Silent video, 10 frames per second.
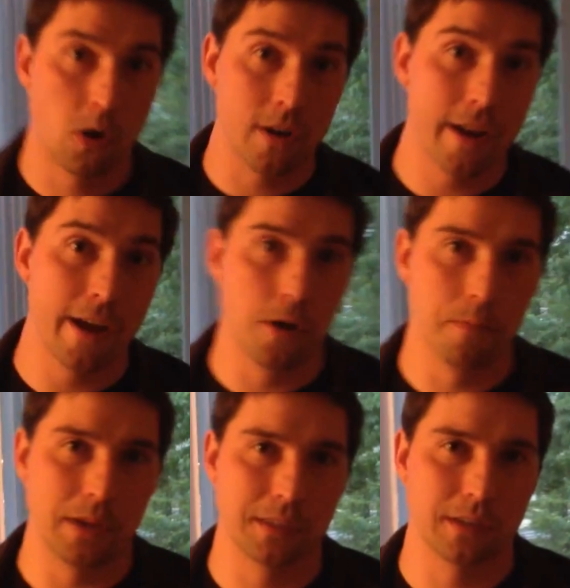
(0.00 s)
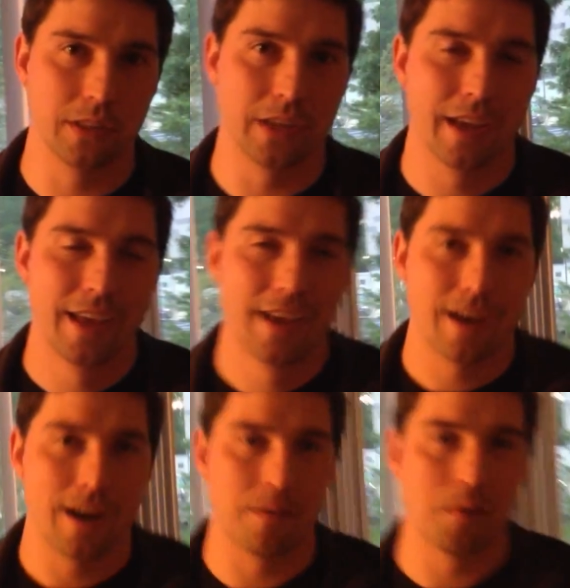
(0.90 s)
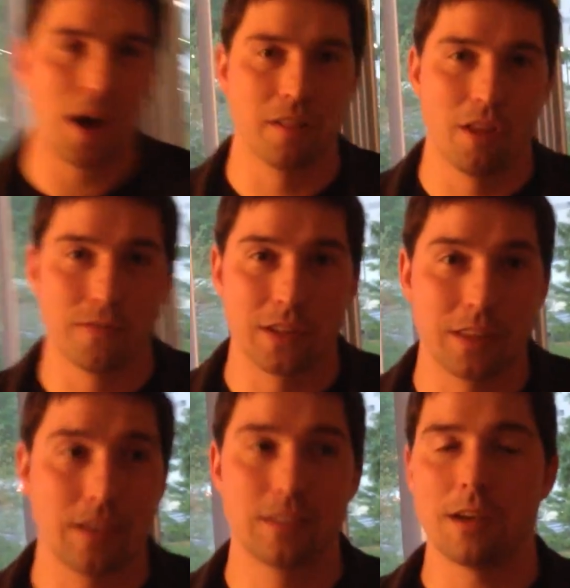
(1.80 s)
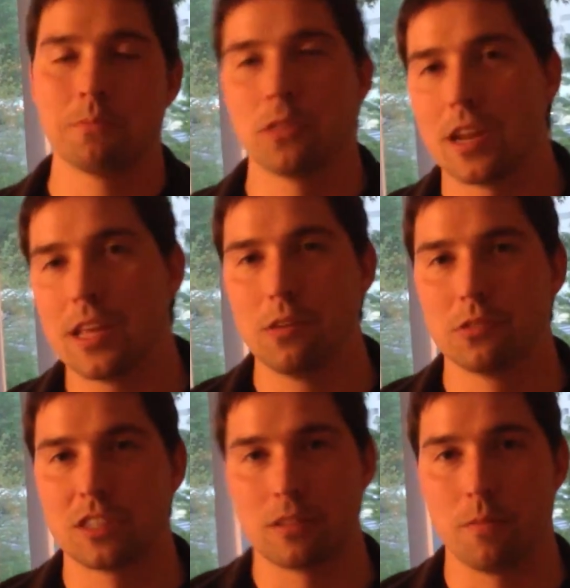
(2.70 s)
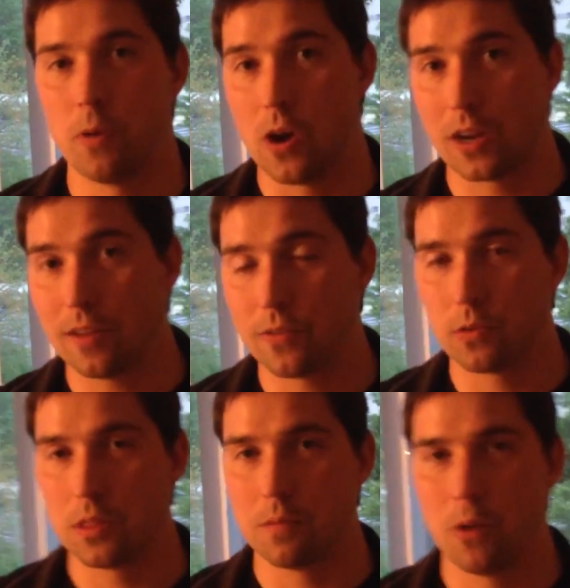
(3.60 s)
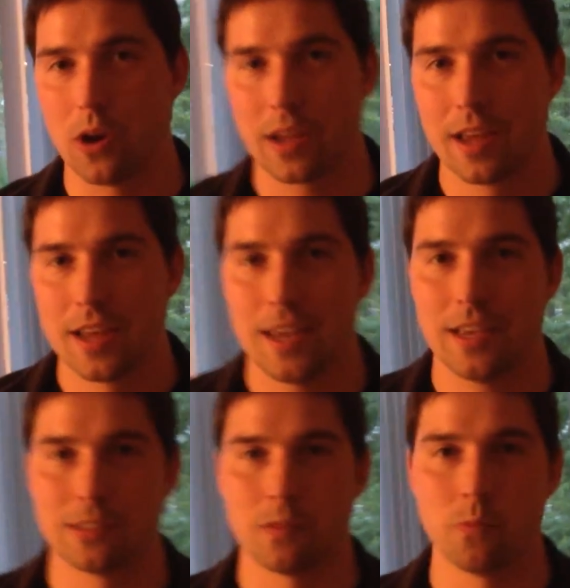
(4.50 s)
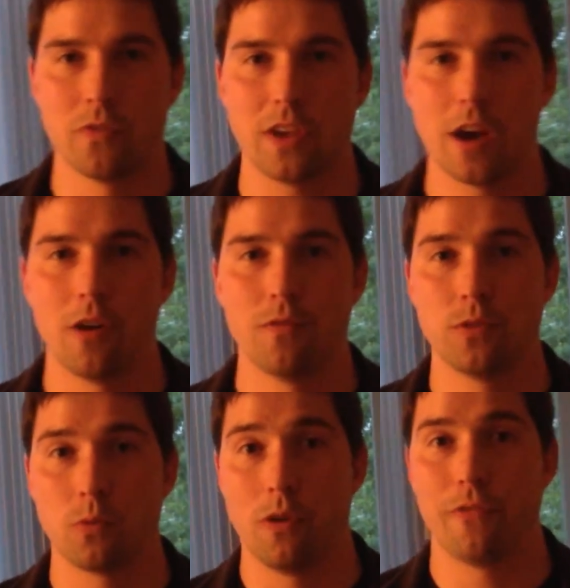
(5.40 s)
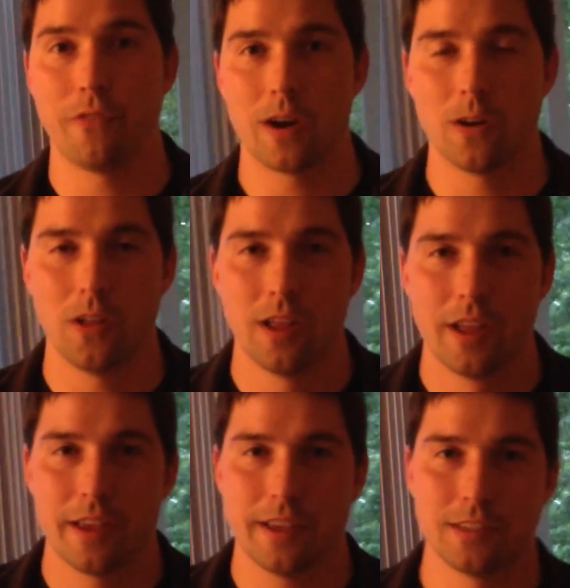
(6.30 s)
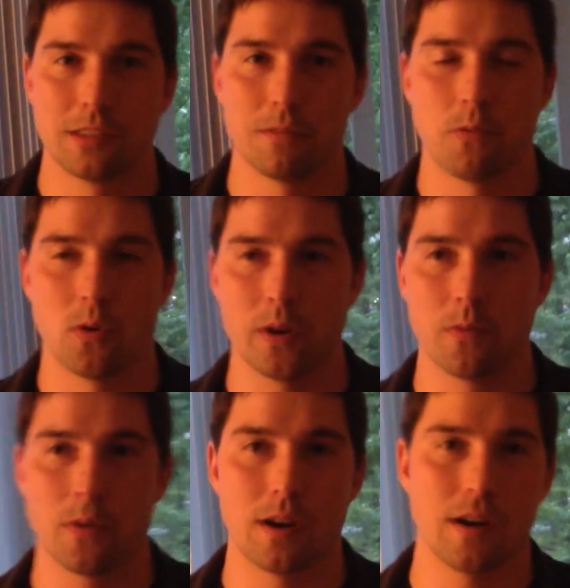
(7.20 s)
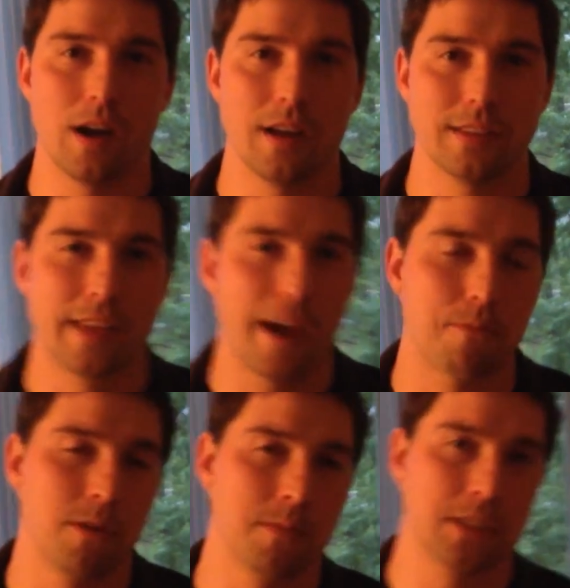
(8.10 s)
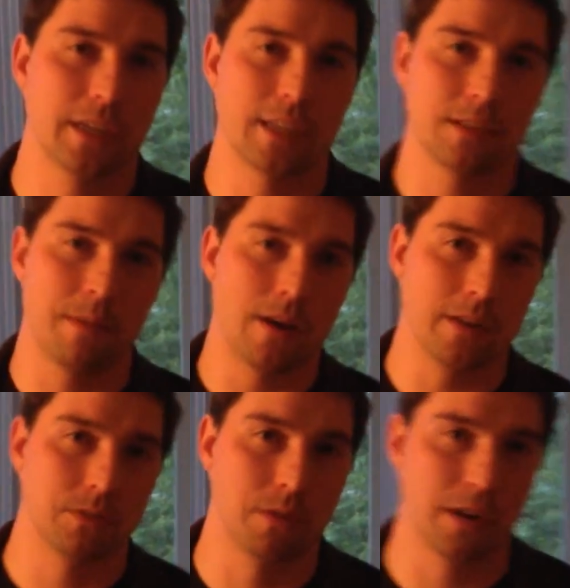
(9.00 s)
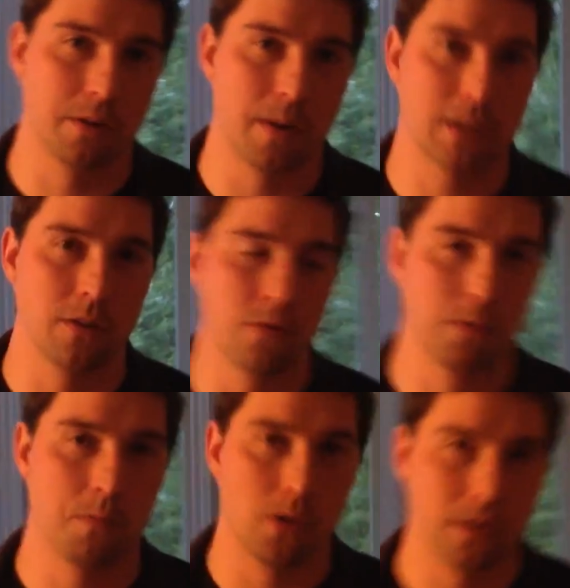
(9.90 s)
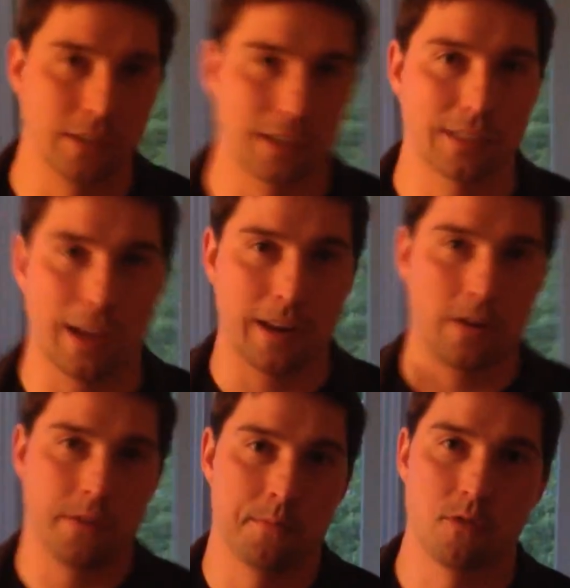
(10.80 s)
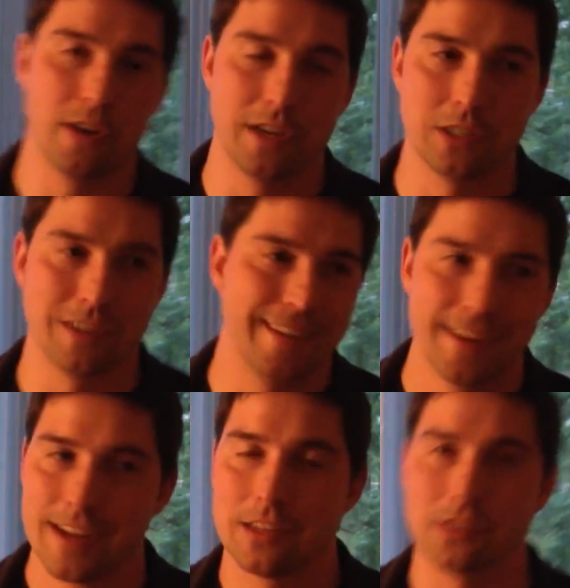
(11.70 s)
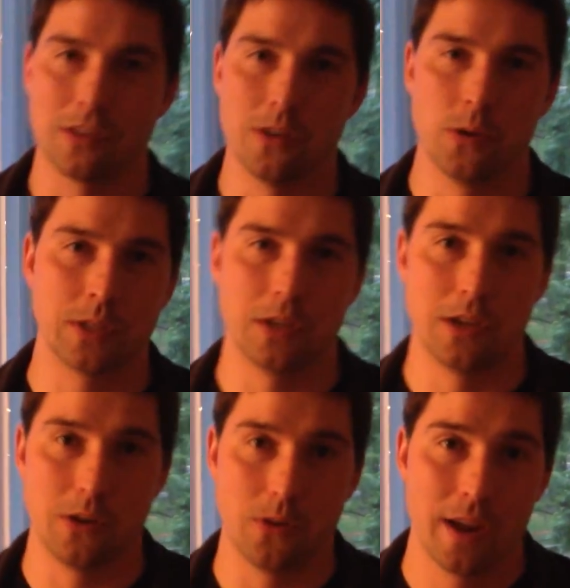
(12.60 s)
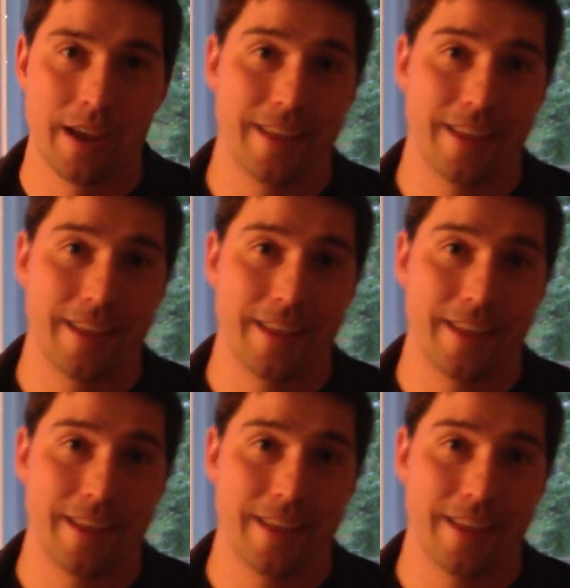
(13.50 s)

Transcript: going to hell, basically. I loved it. The example that he uses in the book, if you read the book, is in the movie Elf with Will Ferrell, is the point where his dad pretty much kicks him out and he's ready to go back to the North Pole, and he's like standing on the bridge and doesn't know what to do.